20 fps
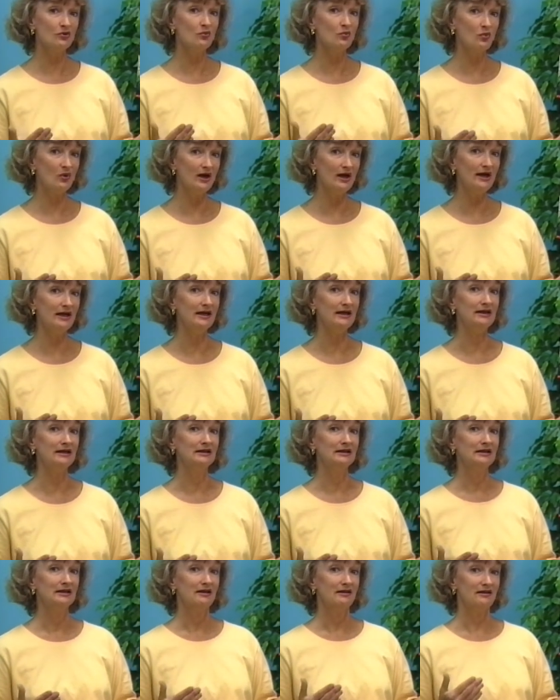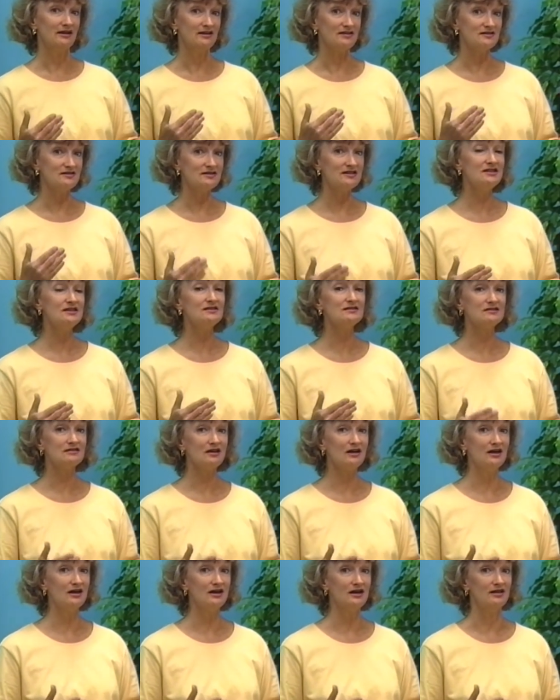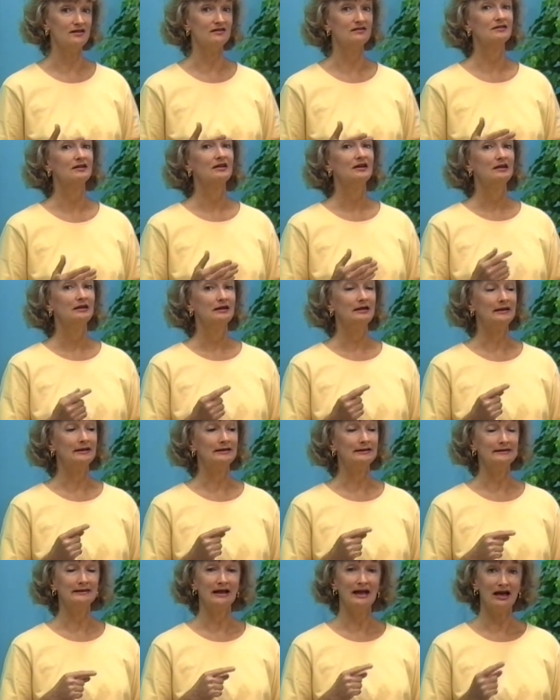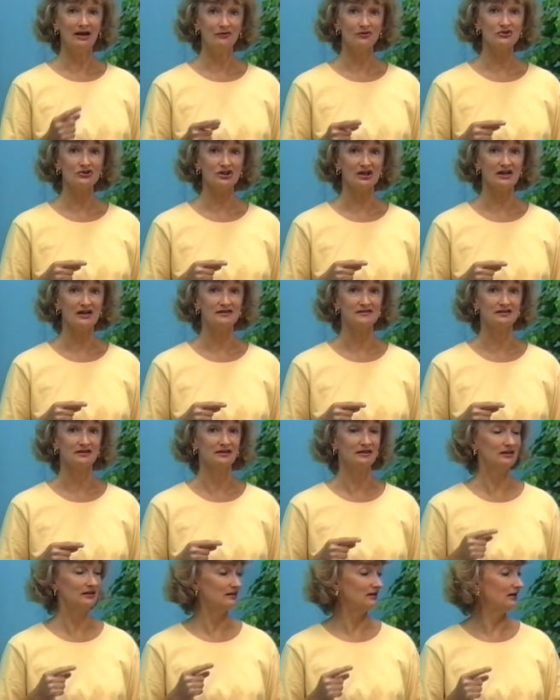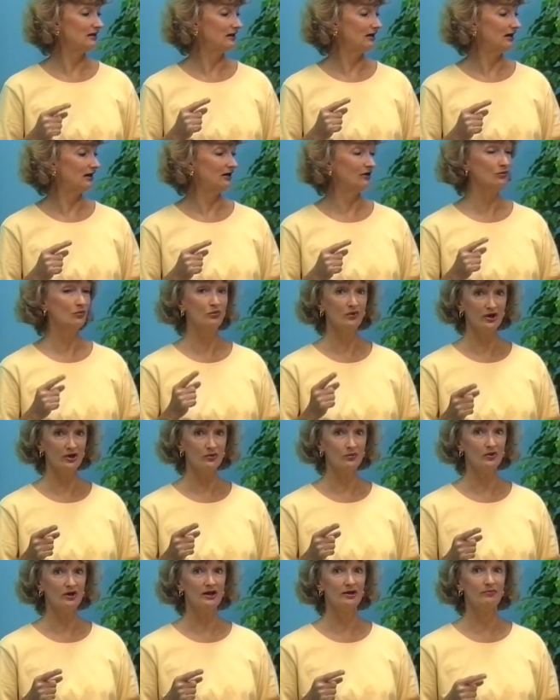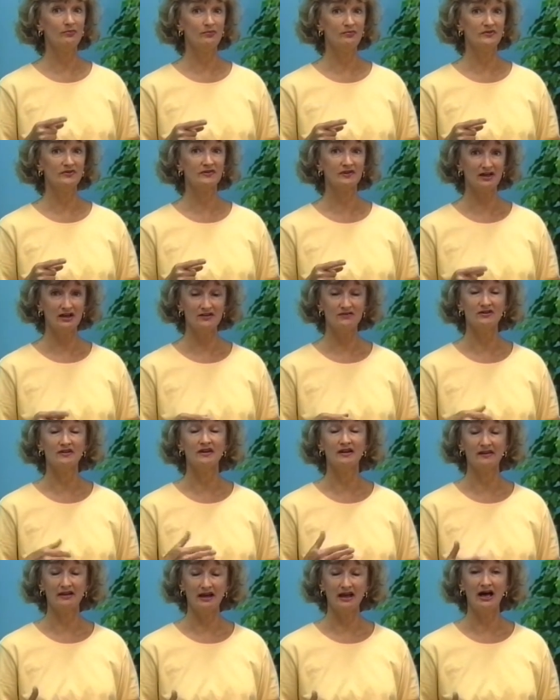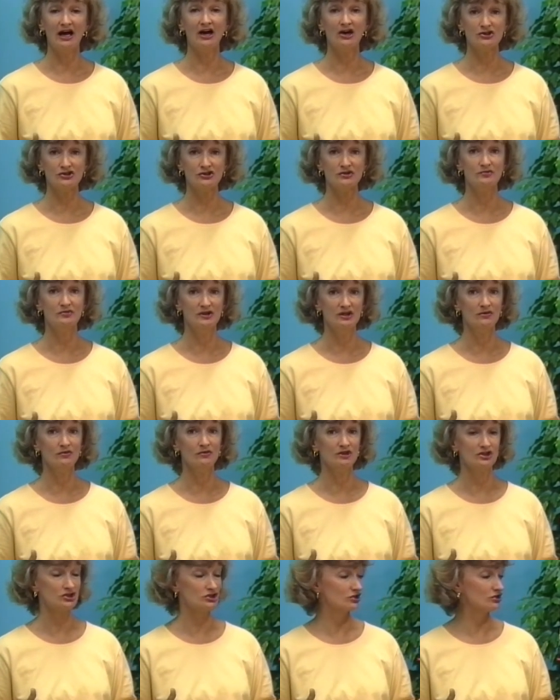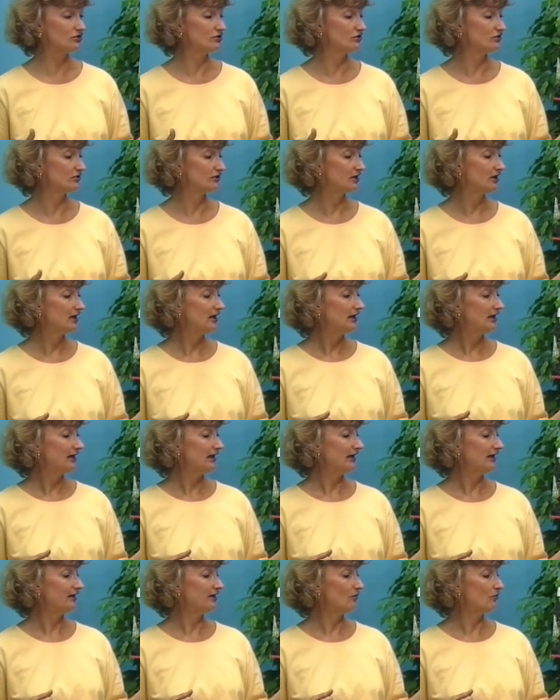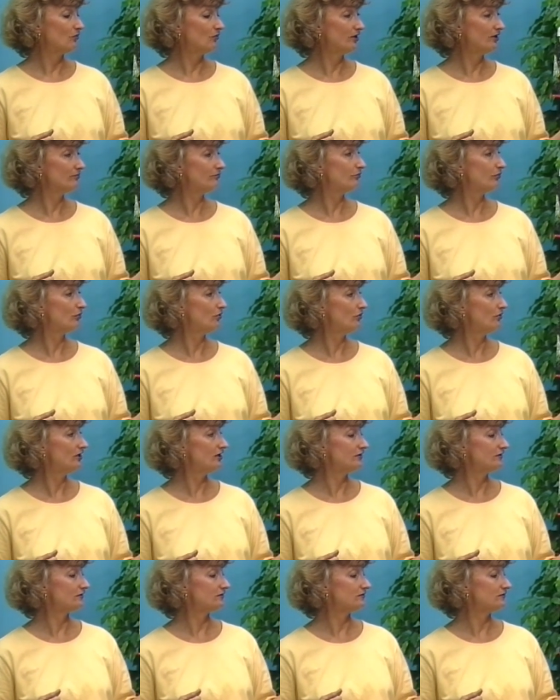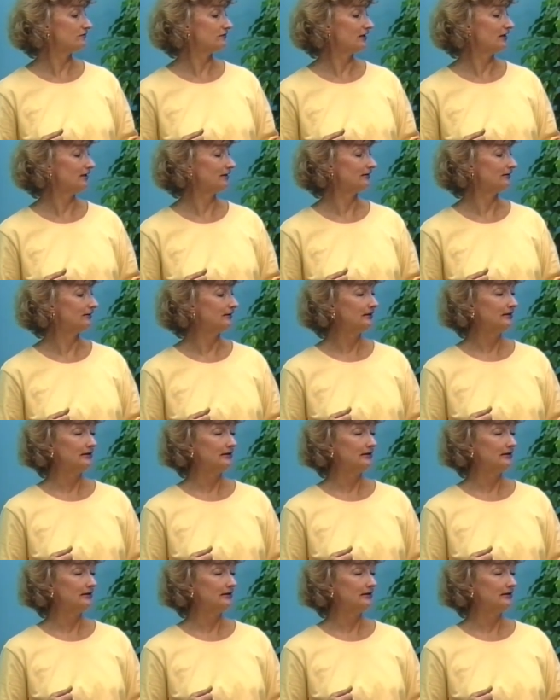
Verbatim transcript: way, they see signs uh, advertising that they are runaway slaves and that they are to be returned. And at one point, Susanna